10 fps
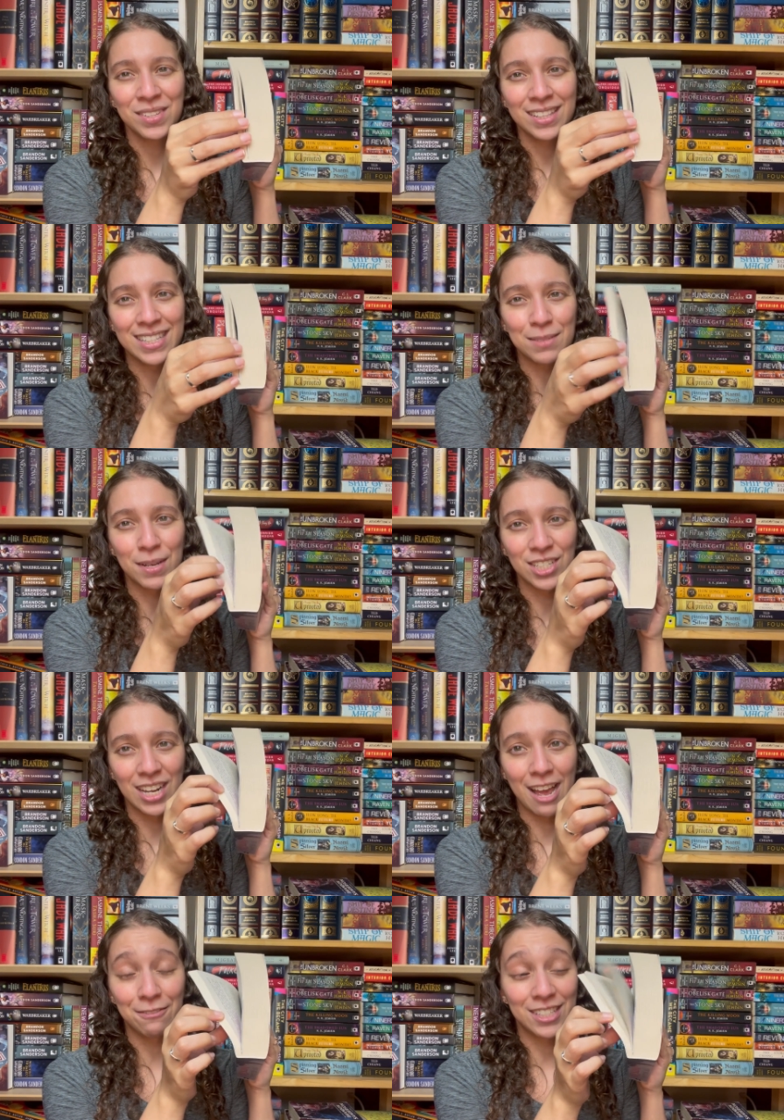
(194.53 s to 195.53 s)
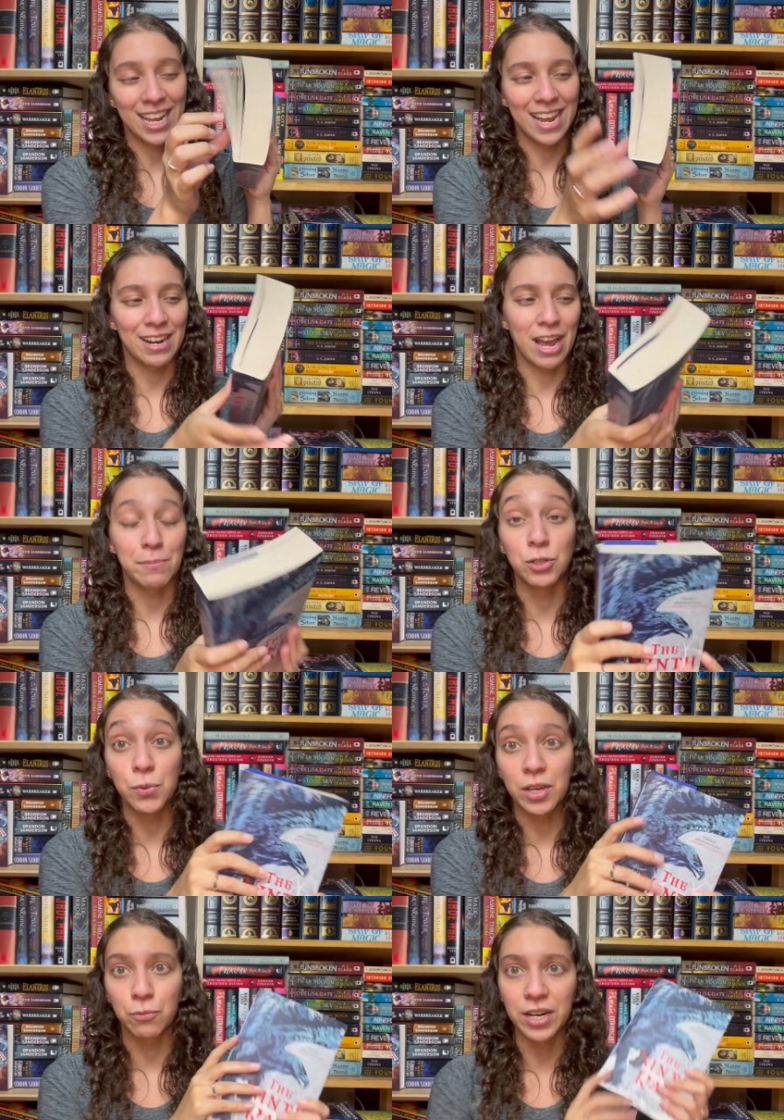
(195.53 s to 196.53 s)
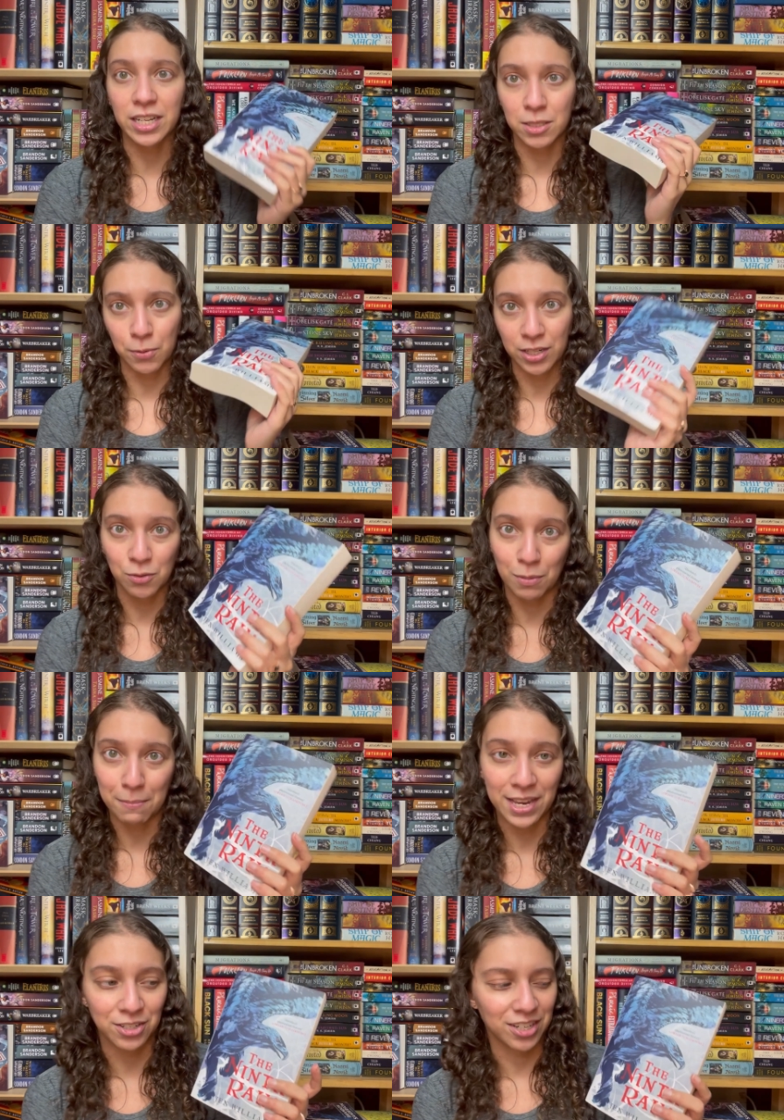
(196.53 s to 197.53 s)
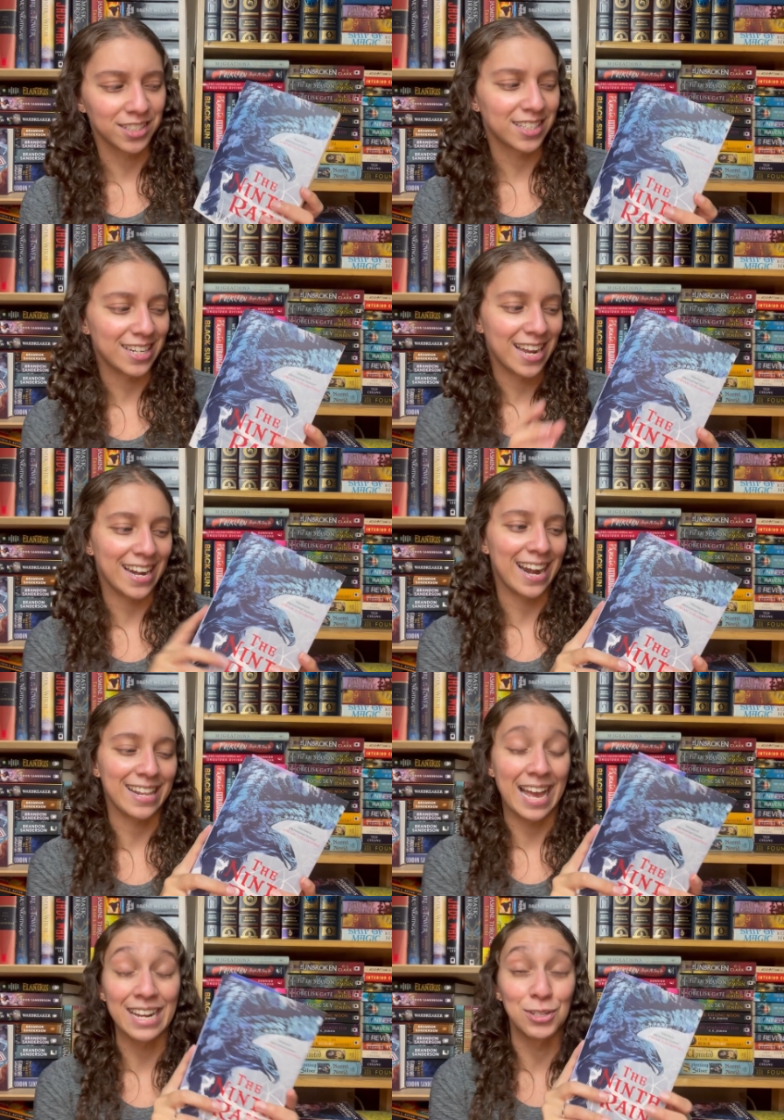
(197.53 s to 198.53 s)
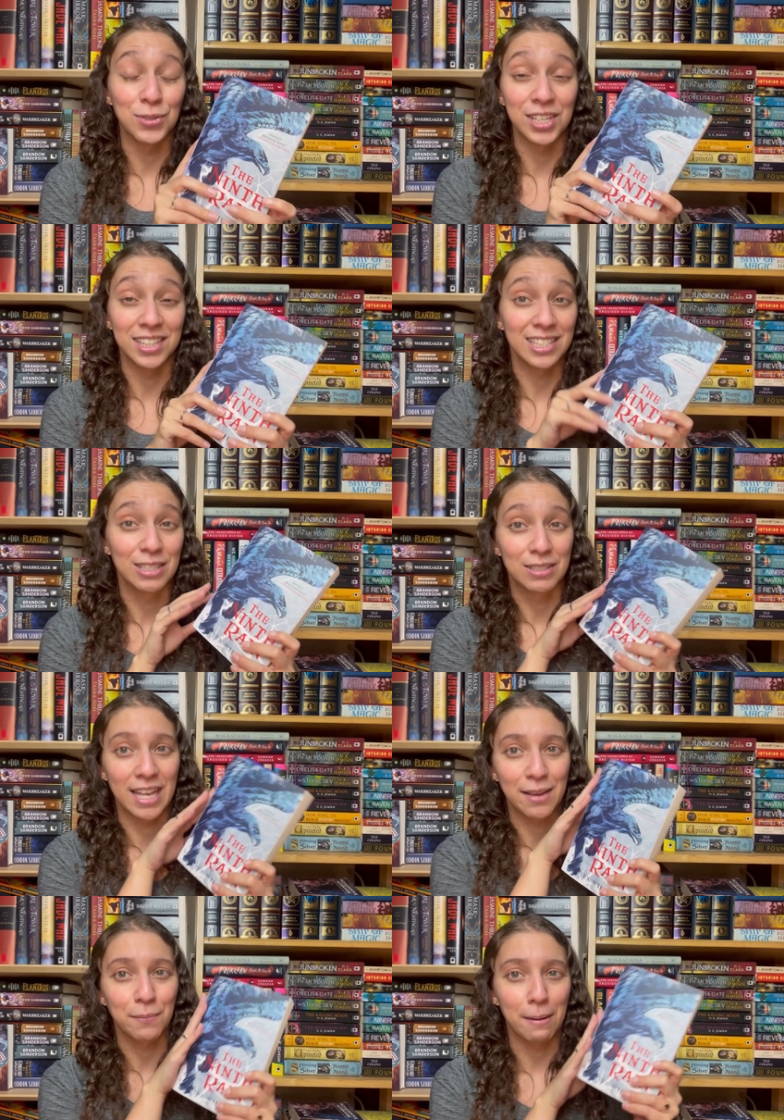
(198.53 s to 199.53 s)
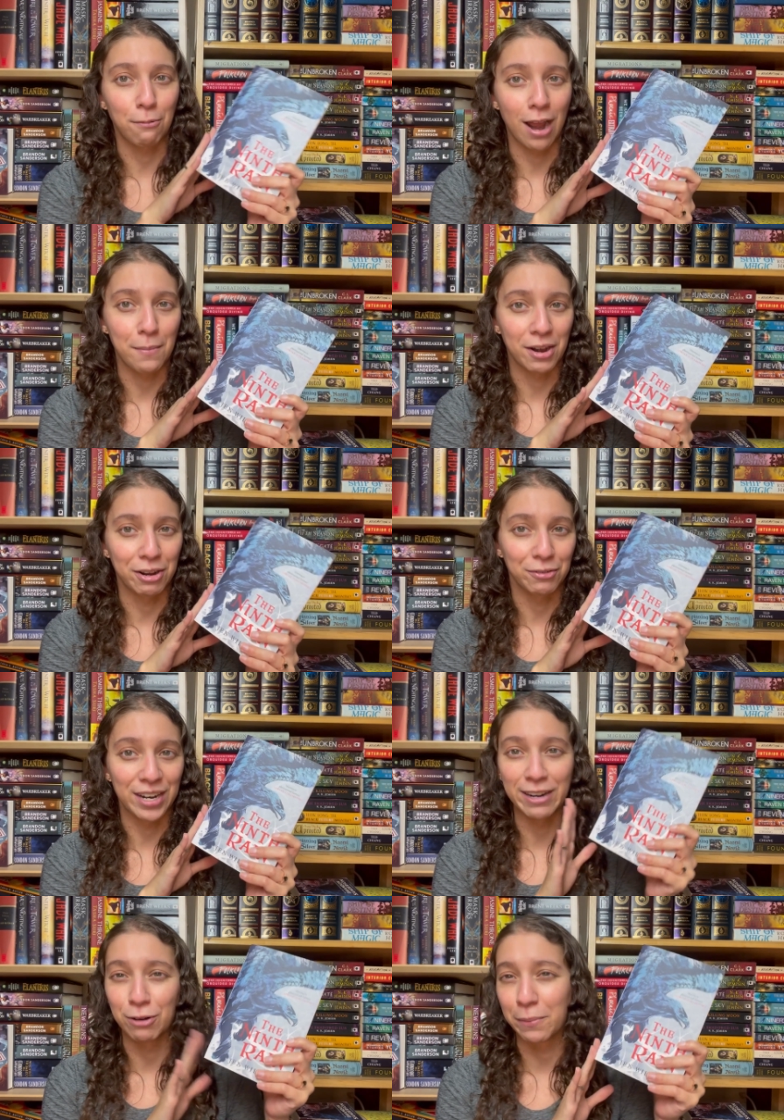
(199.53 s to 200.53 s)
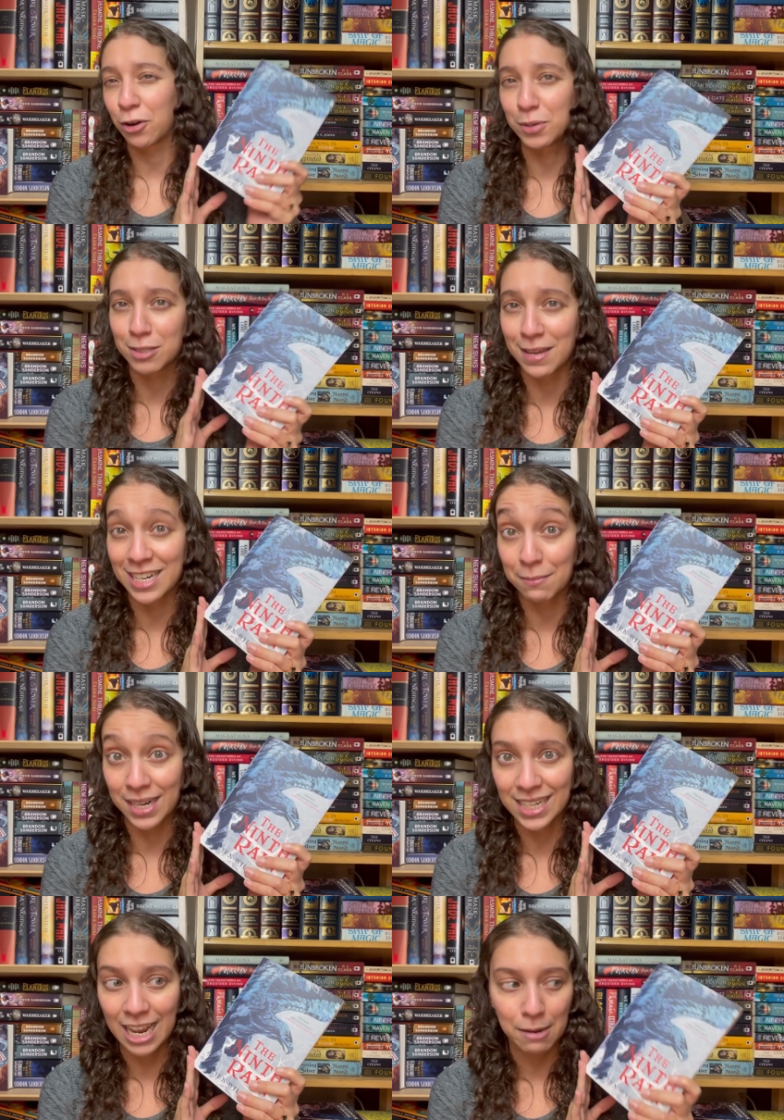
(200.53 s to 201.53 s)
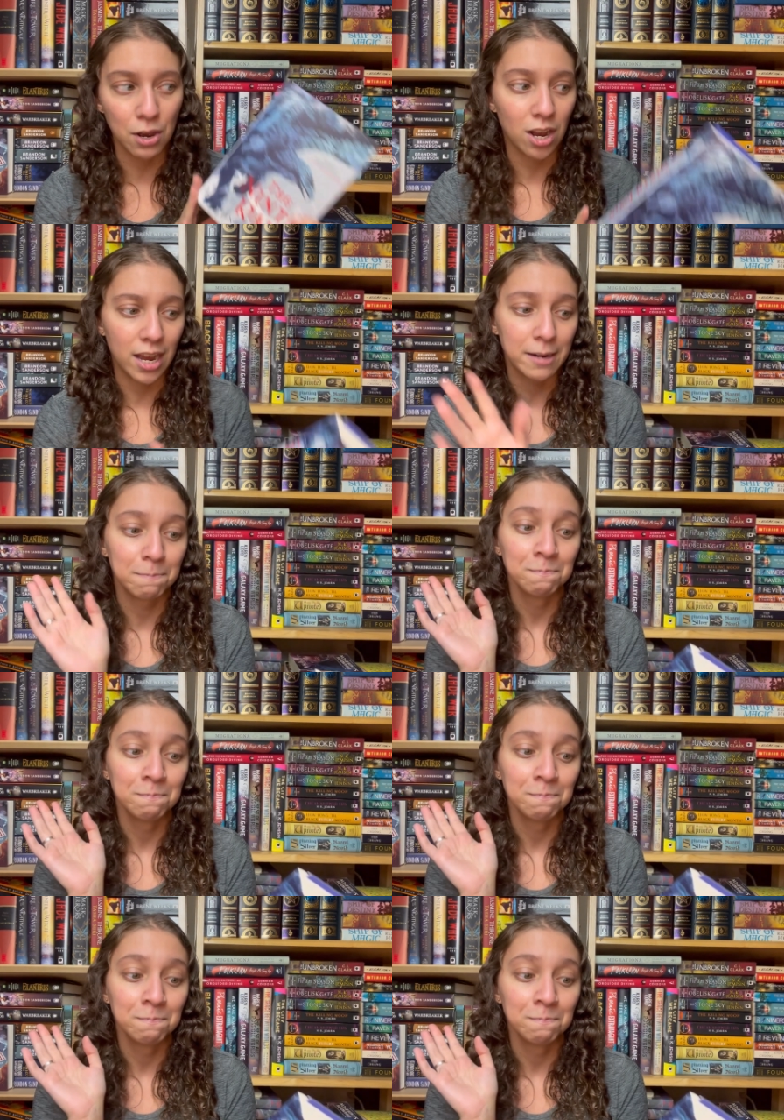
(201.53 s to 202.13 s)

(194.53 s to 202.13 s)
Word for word: this much left, and I'm doing reading sprints with my Patreons tonight, and I, I do think this is like my primary read, what I'm going to be spending my time on.